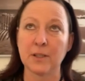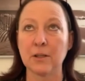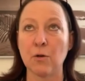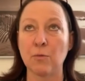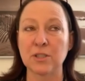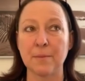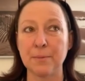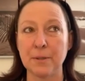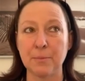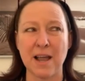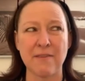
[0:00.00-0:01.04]
you know, some
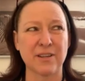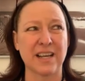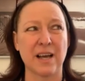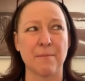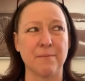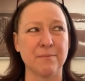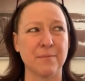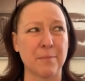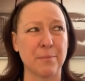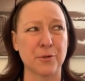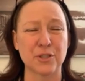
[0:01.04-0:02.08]
people, I have a
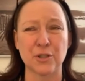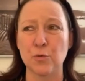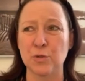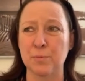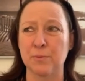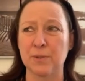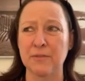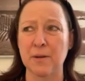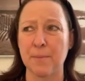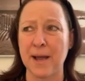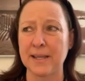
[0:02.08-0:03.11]
person who was
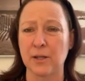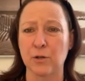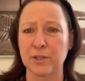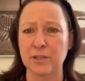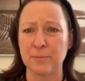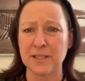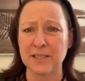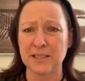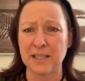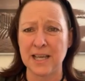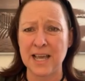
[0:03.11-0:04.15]
given a bike at
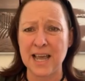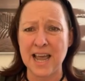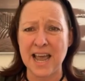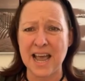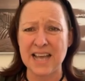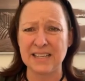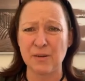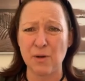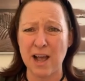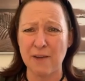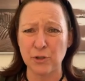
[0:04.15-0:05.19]
Christmas, and
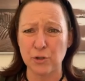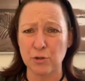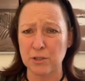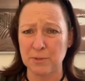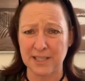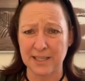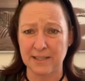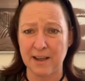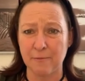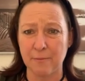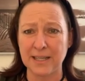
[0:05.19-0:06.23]
after Christmas, they didn't
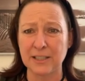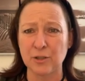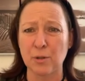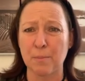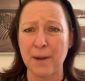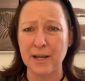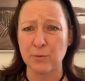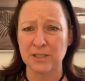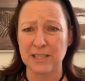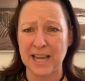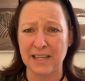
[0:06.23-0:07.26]
have money. So the bike
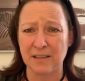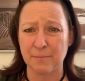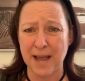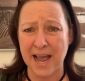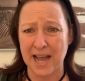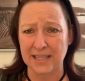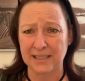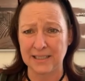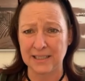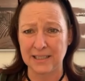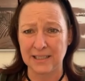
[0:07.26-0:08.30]
was taken back.
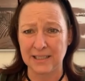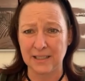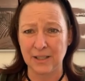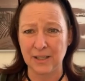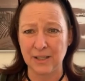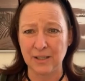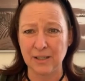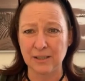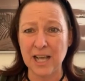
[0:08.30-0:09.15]
Ooh.